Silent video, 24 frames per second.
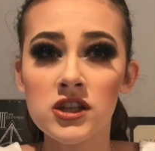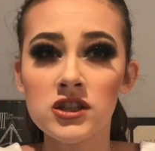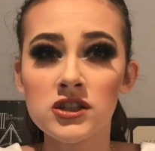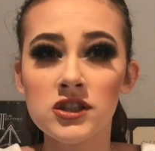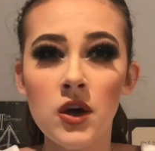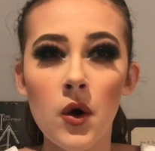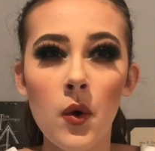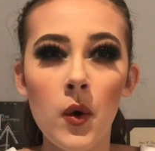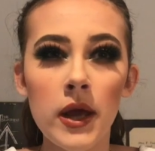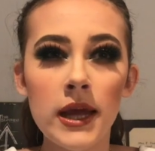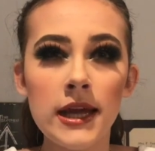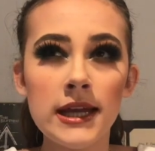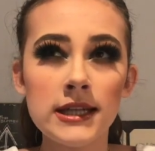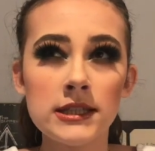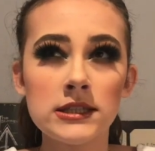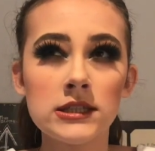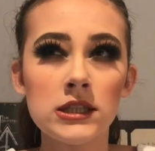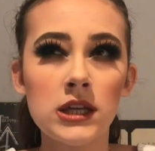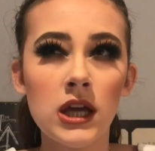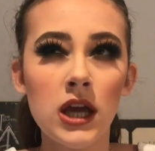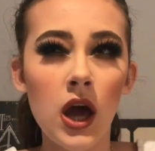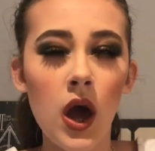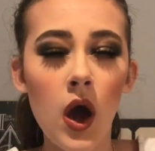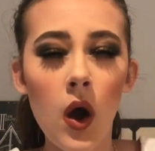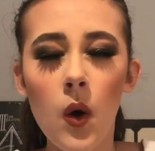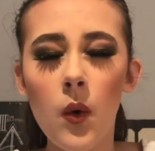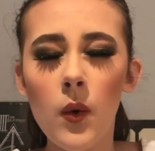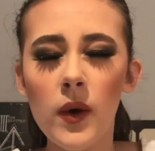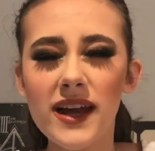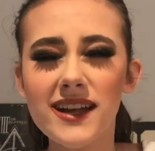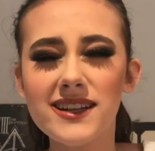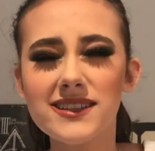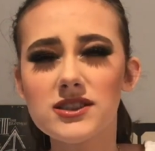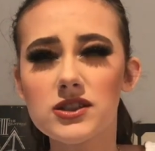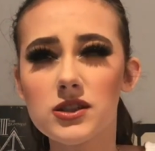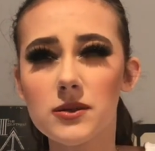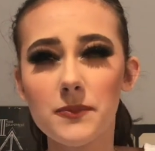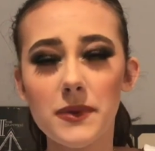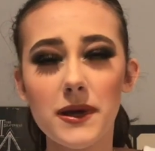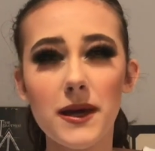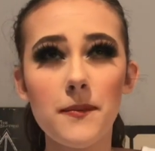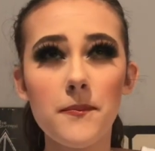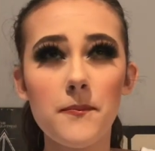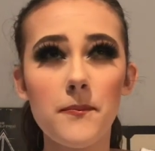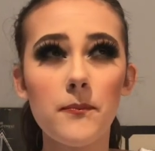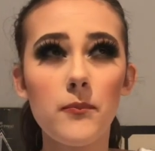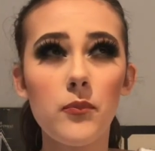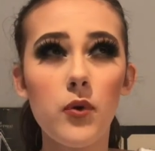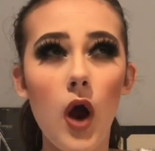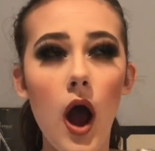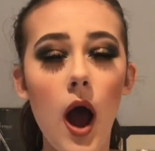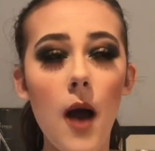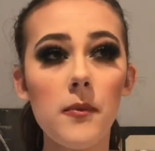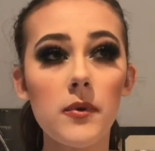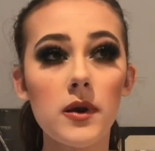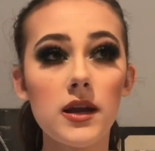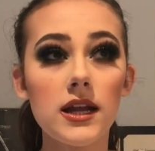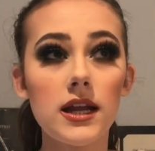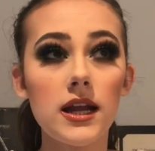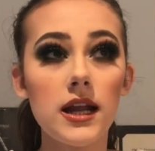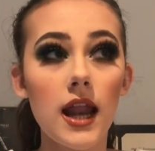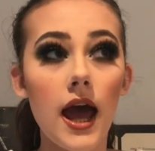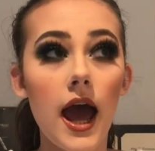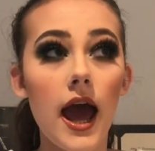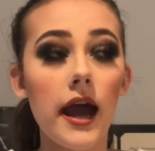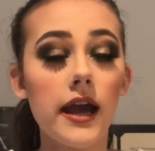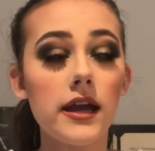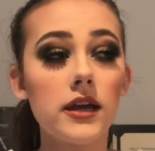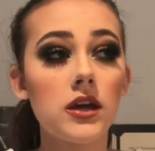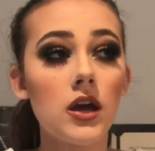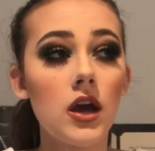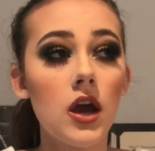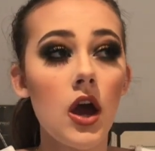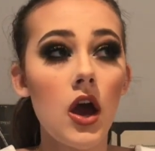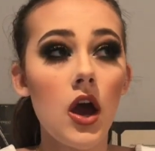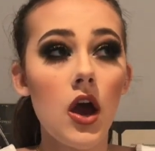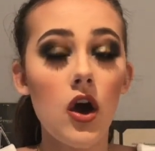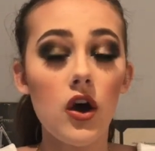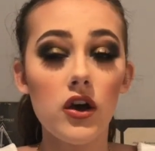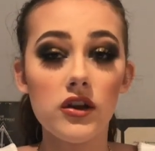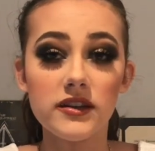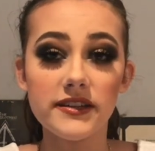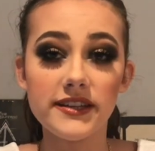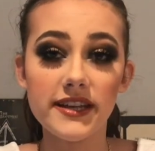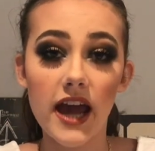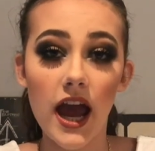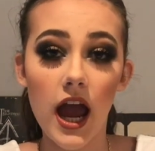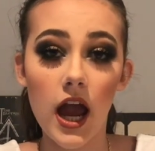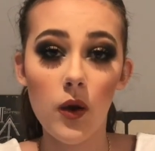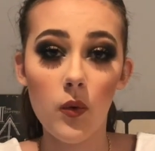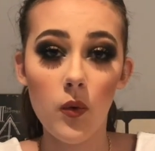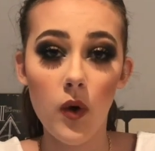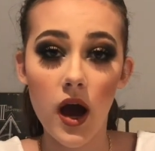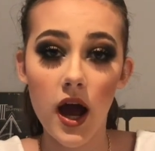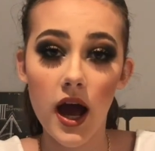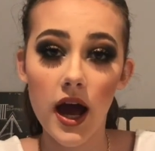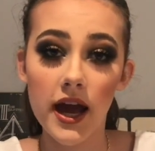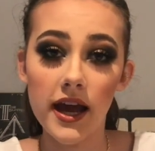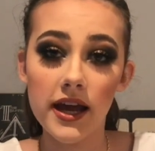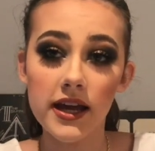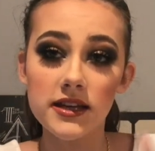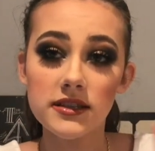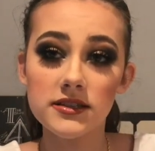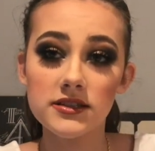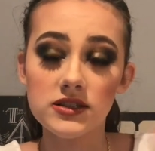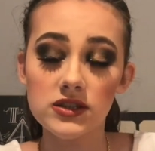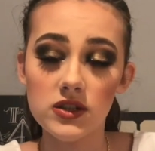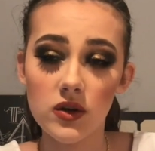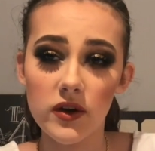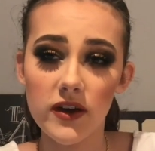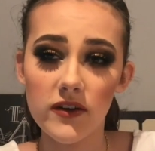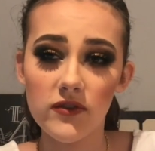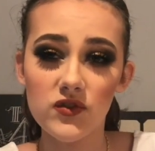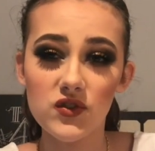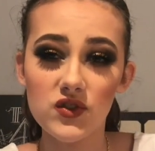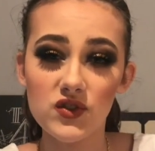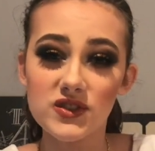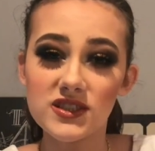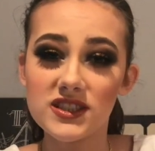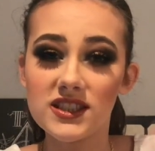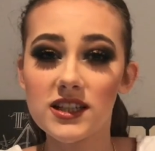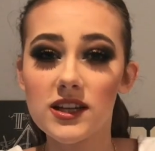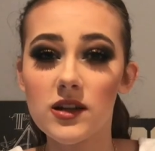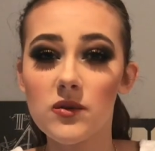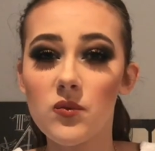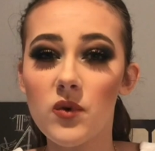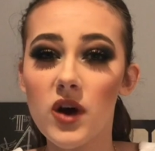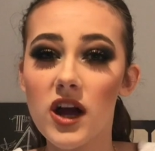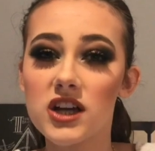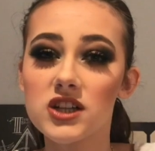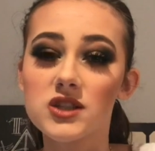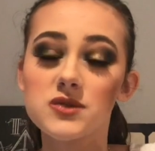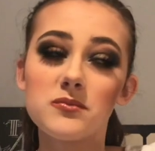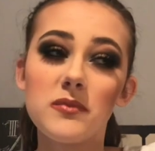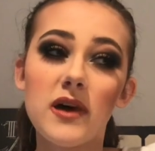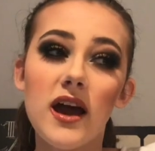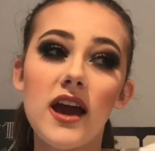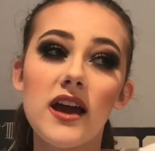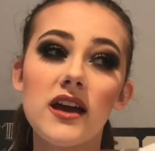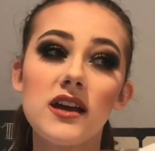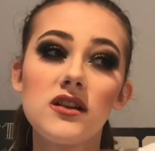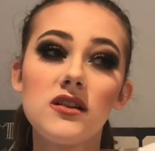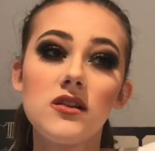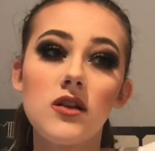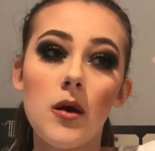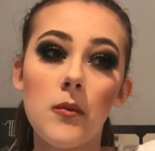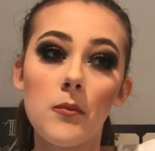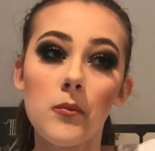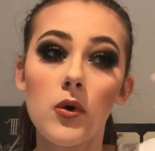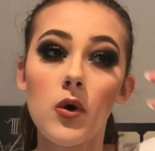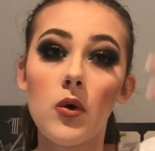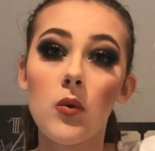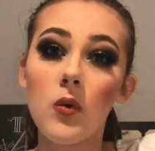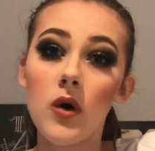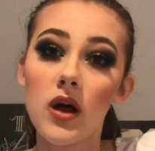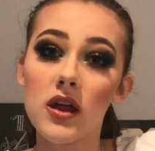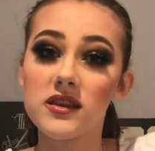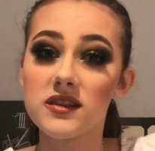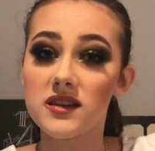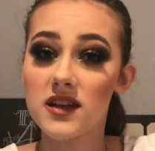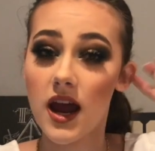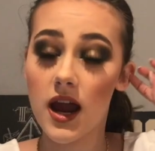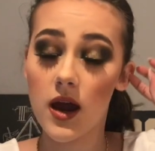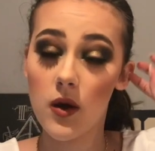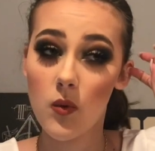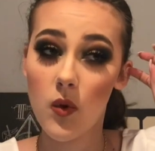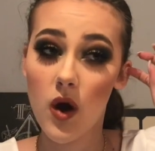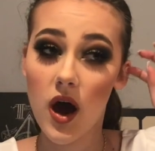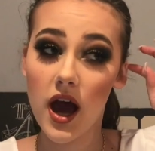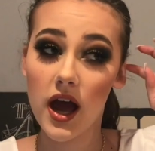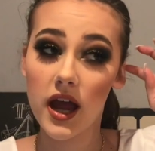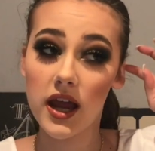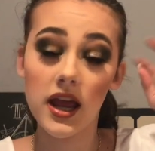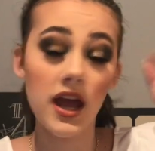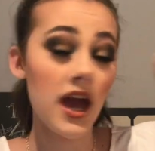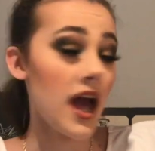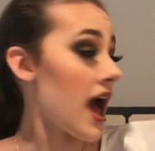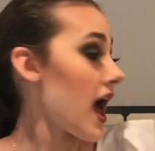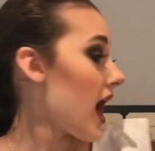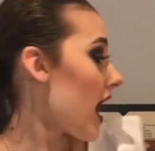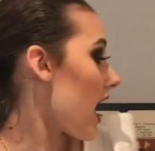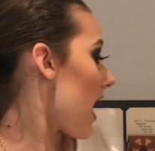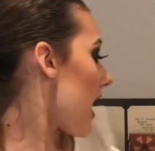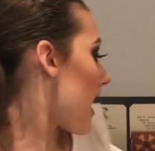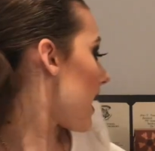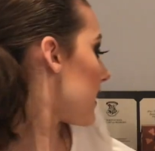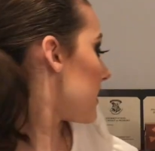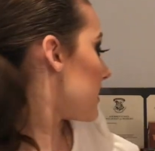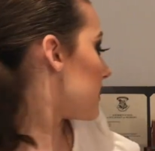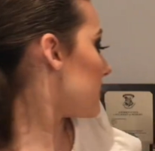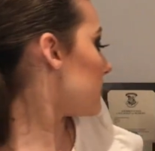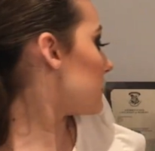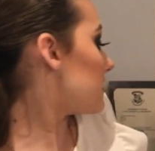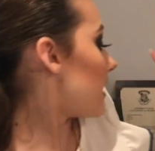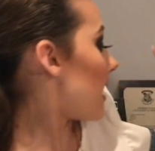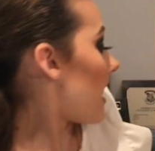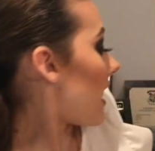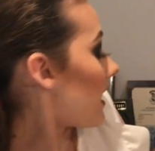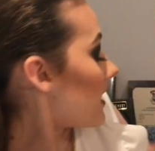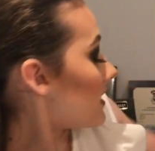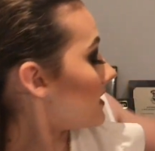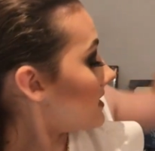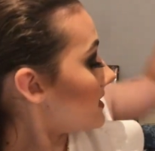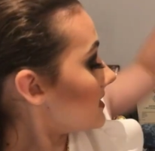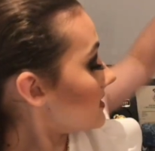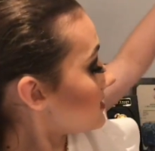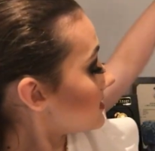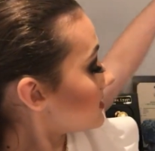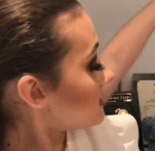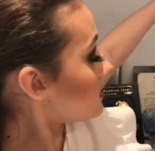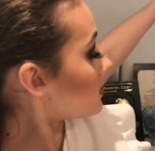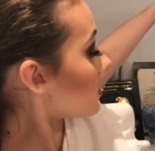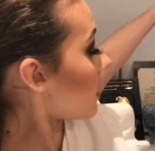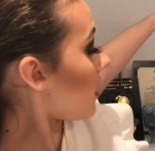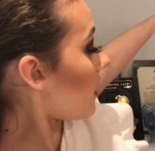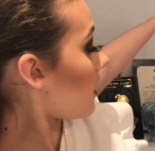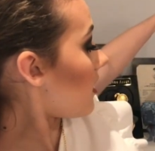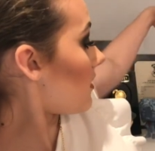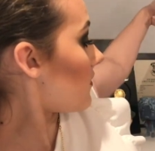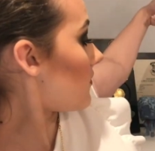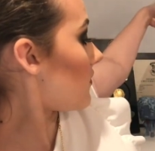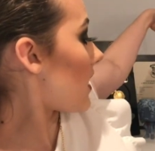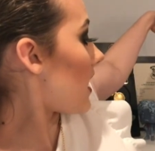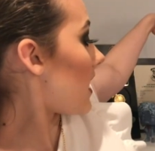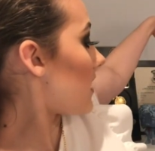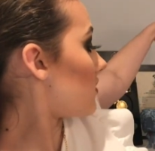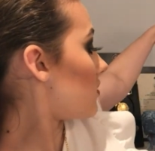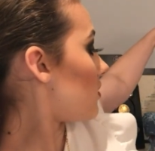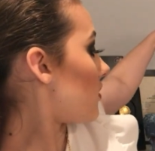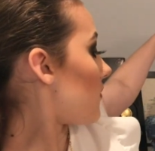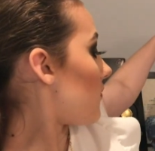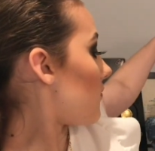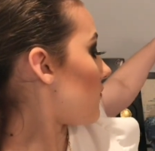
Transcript: So it's going to be probably like a DIY. So if you didn't watch my number one DIY, I did like this stuff, like the